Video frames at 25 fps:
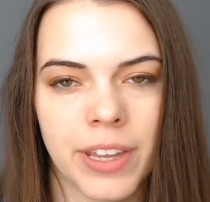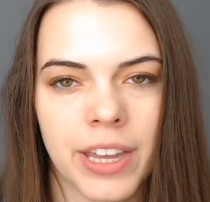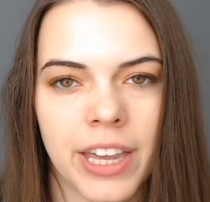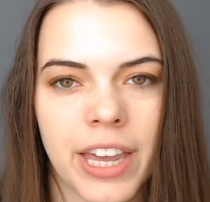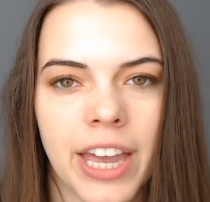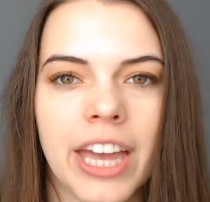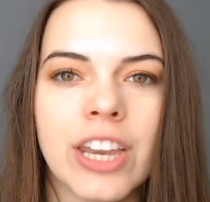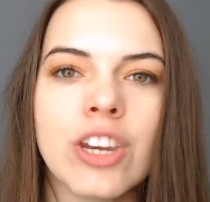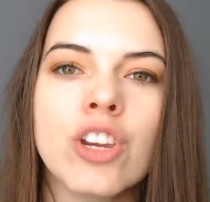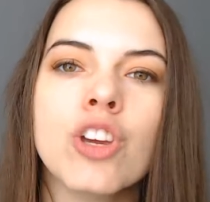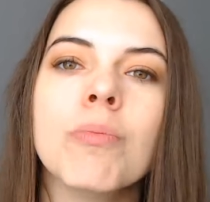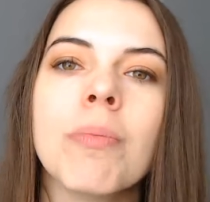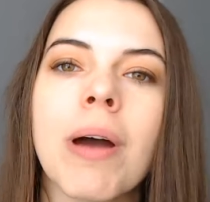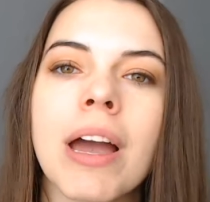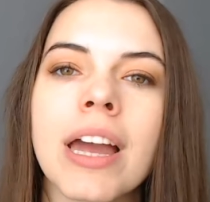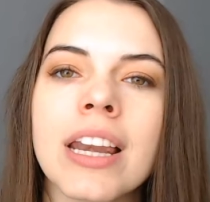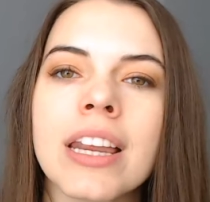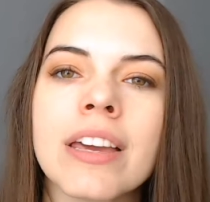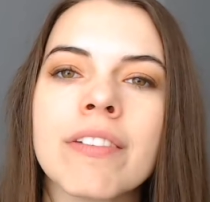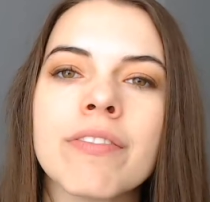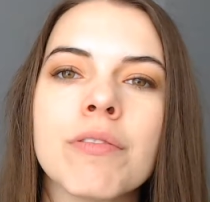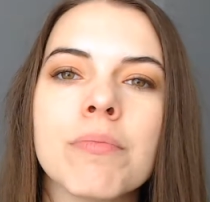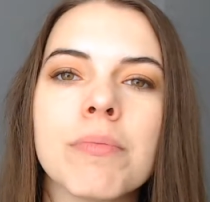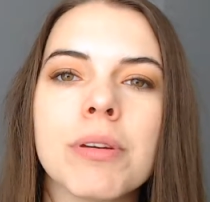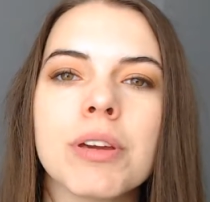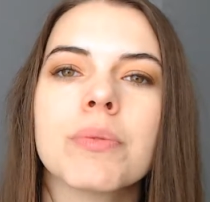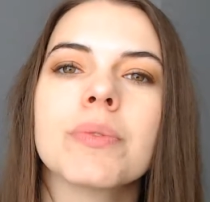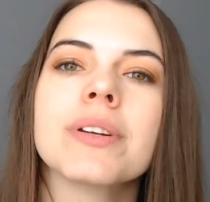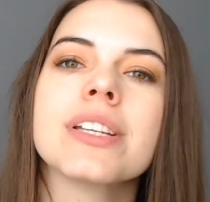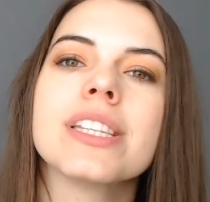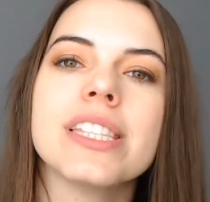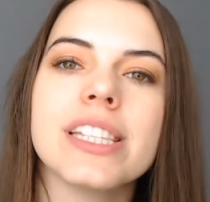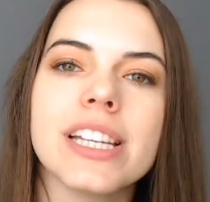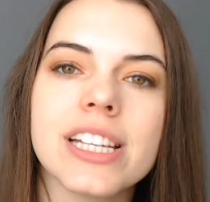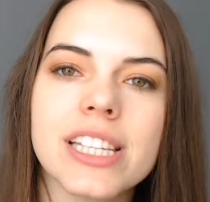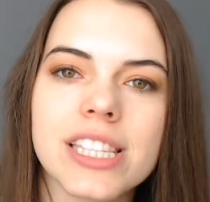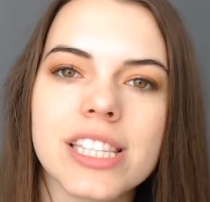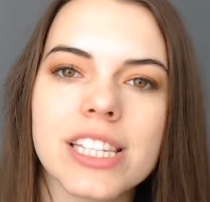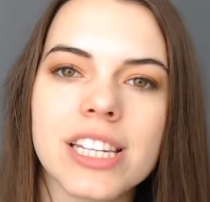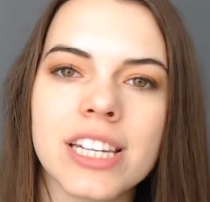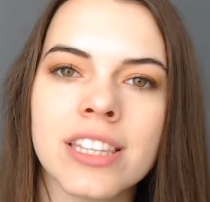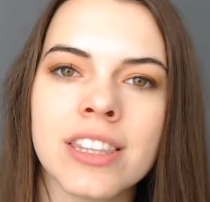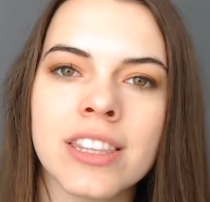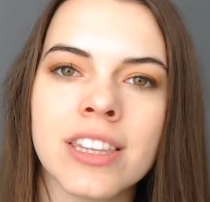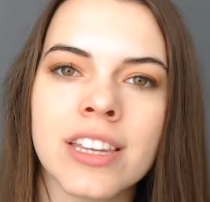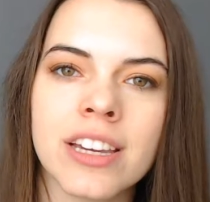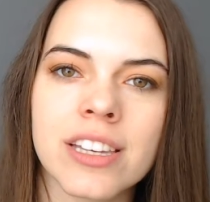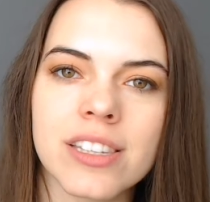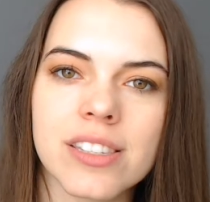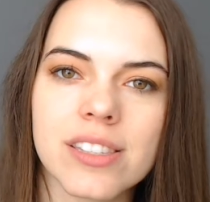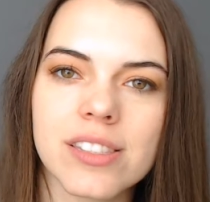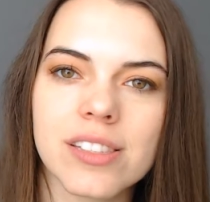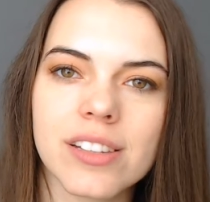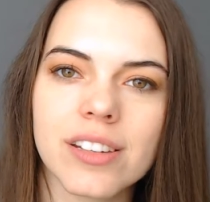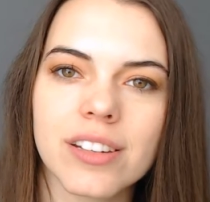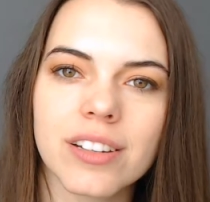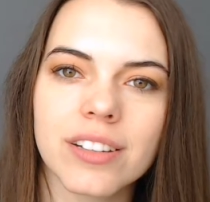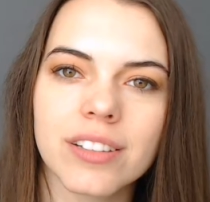And you might even be resisting this